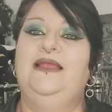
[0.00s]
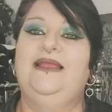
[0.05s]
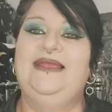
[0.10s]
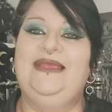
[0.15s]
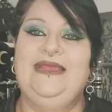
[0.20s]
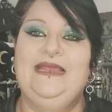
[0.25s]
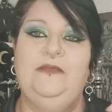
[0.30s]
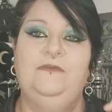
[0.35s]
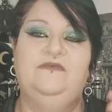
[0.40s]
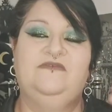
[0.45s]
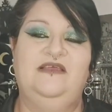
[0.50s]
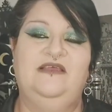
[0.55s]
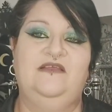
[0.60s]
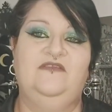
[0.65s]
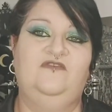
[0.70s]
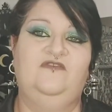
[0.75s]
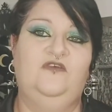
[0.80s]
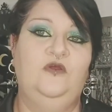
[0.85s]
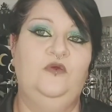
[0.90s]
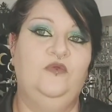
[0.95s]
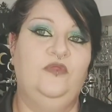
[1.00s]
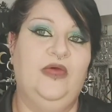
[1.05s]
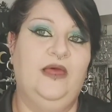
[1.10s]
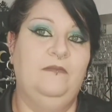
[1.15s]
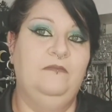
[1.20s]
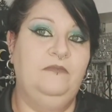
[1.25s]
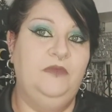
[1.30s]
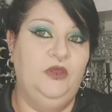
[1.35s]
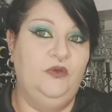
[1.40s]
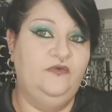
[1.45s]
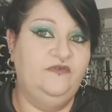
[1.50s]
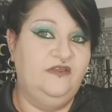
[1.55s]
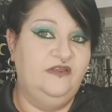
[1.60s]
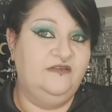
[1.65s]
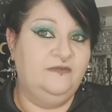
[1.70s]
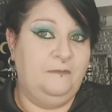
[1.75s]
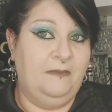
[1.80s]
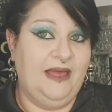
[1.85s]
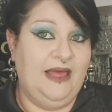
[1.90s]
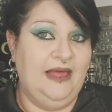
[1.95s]
keeps it to that
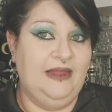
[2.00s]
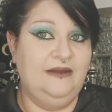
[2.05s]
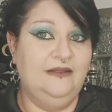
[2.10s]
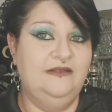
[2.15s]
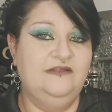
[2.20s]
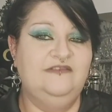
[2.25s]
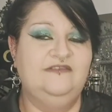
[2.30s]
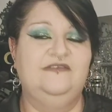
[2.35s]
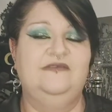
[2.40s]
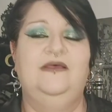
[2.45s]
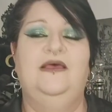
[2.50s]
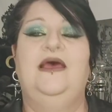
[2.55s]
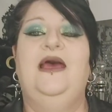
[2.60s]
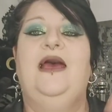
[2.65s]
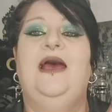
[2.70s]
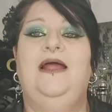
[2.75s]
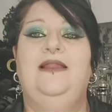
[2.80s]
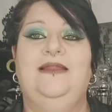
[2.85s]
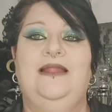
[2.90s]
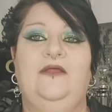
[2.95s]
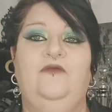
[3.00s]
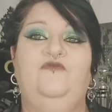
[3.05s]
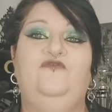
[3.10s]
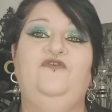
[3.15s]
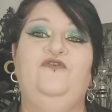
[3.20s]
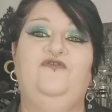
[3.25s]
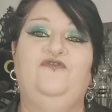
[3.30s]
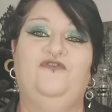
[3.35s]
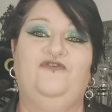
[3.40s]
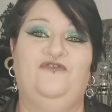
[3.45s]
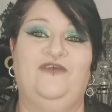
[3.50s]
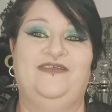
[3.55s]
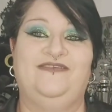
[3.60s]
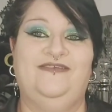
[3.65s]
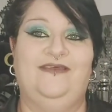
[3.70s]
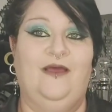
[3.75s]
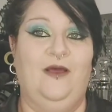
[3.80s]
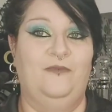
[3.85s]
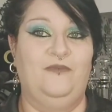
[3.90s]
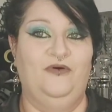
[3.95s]
muted palette, allows you to
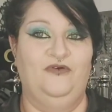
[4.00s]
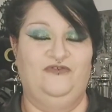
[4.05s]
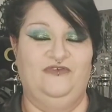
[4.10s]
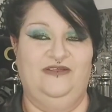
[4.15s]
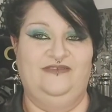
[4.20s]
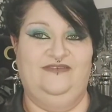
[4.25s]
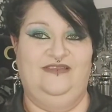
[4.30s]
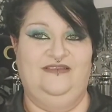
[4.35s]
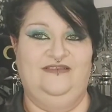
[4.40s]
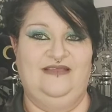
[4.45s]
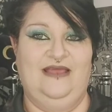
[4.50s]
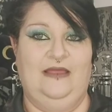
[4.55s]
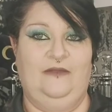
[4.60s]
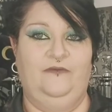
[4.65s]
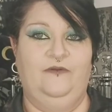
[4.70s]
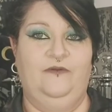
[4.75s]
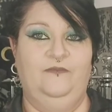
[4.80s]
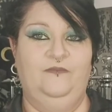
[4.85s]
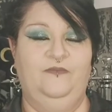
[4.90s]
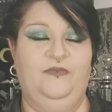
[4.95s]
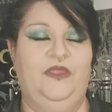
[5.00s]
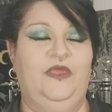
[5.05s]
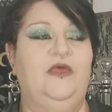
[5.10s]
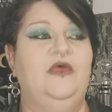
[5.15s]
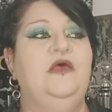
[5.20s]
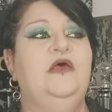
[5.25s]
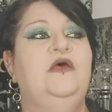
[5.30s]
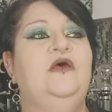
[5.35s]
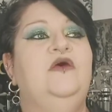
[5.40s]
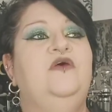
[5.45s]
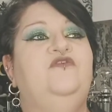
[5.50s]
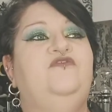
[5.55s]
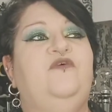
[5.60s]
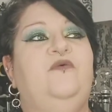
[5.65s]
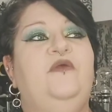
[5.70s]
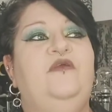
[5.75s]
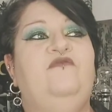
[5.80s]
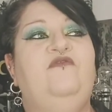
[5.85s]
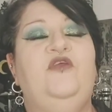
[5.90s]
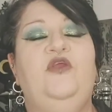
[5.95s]
dress it up or dress it down.
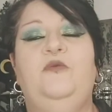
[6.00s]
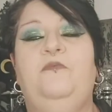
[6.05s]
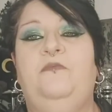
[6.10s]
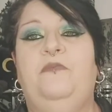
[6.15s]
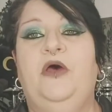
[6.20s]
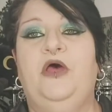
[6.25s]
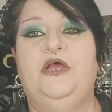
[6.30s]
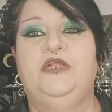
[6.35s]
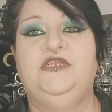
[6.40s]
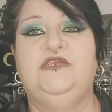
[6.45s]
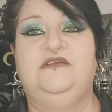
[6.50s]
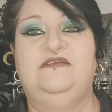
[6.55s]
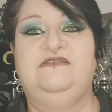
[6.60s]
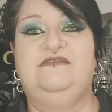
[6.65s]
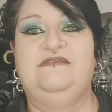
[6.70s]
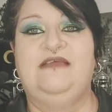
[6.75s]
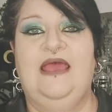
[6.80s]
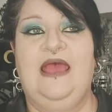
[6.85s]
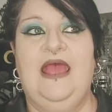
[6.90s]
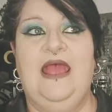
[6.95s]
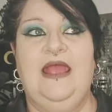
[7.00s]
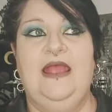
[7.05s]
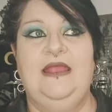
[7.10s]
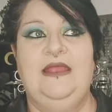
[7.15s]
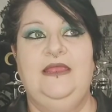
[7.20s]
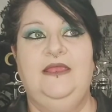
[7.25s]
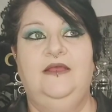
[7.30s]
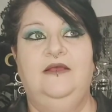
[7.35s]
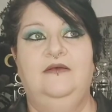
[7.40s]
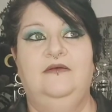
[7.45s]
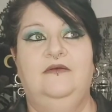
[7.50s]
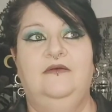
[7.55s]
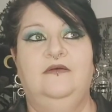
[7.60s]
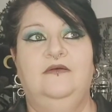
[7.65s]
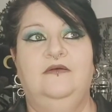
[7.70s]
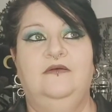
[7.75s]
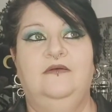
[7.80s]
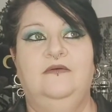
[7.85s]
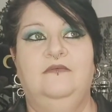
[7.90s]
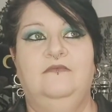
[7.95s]
So if you purchased a,
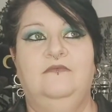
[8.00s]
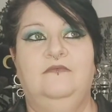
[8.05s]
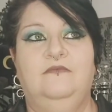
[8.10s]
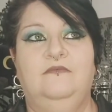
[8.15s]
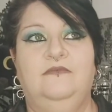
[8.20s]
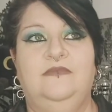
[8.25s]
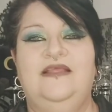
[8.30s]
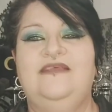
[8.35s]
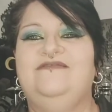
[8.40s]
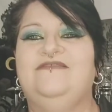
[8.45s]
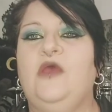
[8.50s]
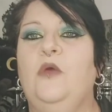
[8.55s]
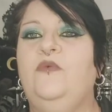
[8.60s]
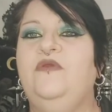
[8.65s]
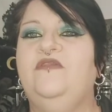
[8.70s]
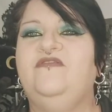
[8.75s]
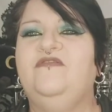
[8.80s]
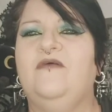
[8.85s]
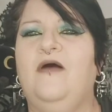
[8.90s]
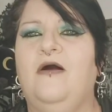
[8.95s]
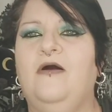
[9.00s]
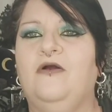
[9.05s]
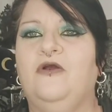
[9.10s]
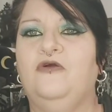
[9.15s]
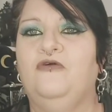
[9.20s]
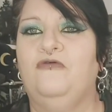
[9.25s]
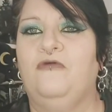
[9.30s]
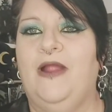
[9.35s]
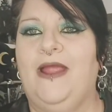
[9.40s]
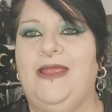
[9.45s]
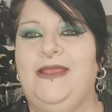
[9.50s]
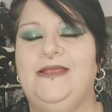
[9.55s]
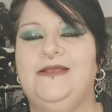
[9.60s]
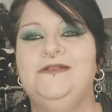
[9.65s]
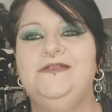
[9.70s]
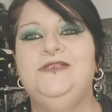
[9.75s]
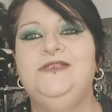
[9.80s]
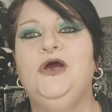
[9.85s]
let's go with dark grey